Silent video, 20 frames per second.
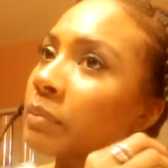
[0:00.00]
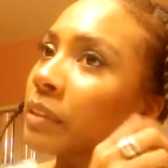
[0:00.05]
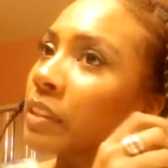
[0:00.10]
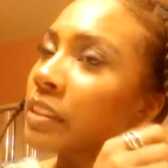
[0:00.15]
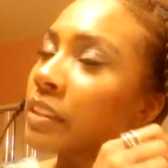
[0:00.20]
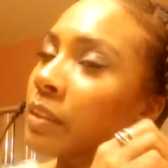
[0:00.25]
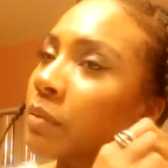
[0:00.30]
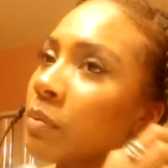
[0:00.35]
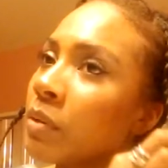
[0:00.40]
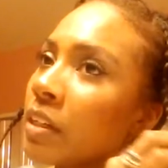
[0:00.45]

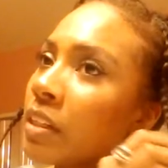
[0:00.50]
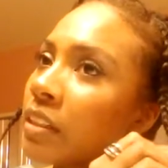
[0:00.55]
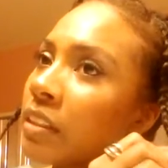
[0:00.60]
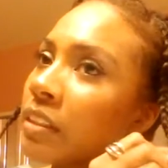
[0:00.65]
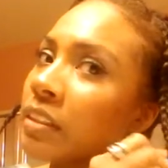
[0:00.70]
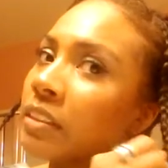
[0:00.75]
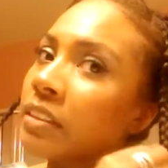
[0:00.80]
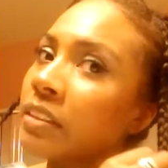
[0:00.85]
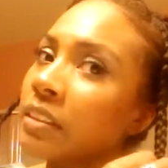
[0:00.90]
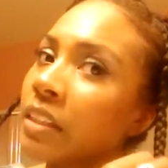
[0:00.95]
Because um, I wanted
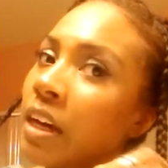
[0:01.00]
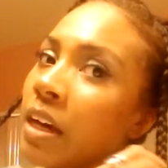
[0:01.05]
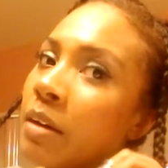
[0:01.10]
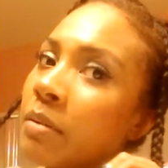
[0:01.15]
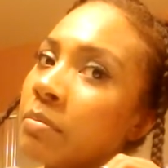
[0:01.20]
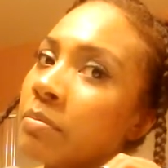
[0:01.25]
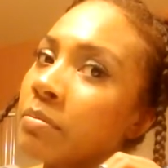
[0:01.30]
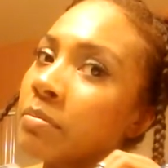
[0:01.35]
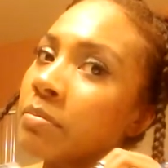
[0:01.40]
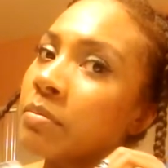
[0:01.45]
to
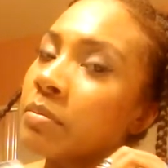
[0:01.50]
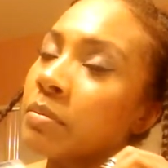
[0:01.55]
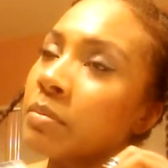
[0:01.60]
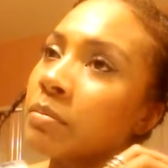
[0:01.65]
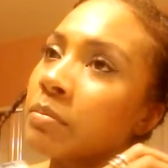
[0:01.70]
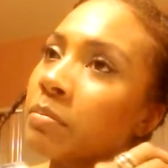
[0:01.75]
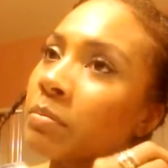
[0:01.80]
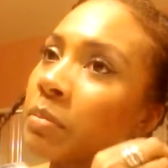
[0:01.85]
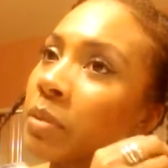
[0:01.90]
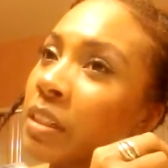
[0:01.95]
stop
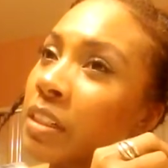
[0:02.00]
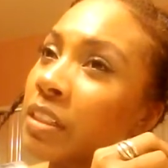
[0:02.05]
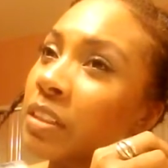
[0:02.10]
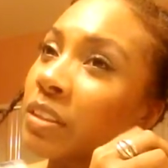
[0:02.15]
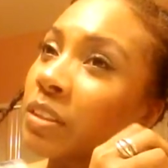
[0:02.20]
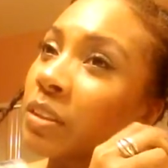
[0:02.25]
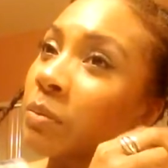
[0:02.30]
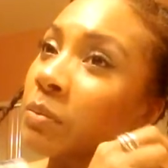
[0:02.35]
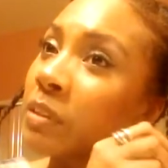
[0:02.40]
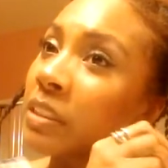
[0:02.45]
putting
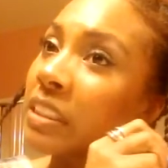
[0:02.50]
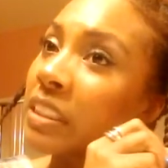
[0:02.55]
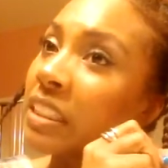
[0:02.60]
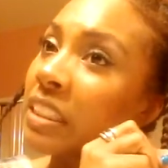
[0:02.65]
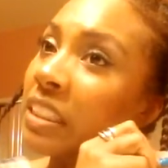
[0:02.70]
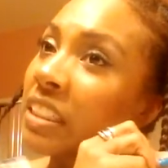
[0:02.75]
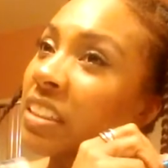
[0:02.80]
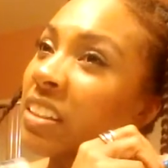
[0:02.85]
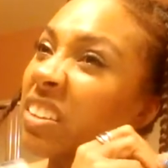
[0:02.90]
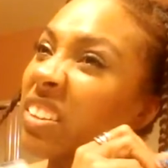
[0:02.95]
so much
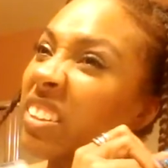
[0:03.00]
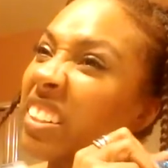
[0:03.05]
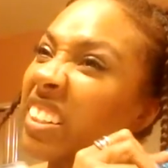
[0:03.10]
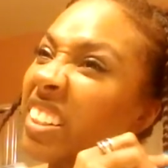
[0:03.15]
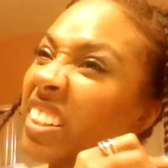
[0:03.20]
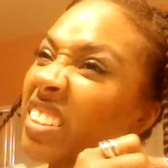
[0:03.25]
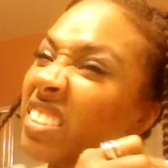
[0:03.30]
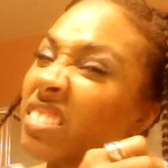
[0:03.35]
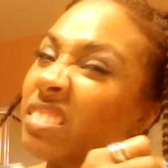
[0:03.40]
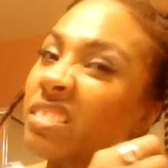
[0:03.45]
heat on
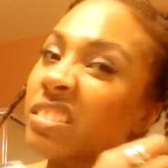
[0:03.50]
it.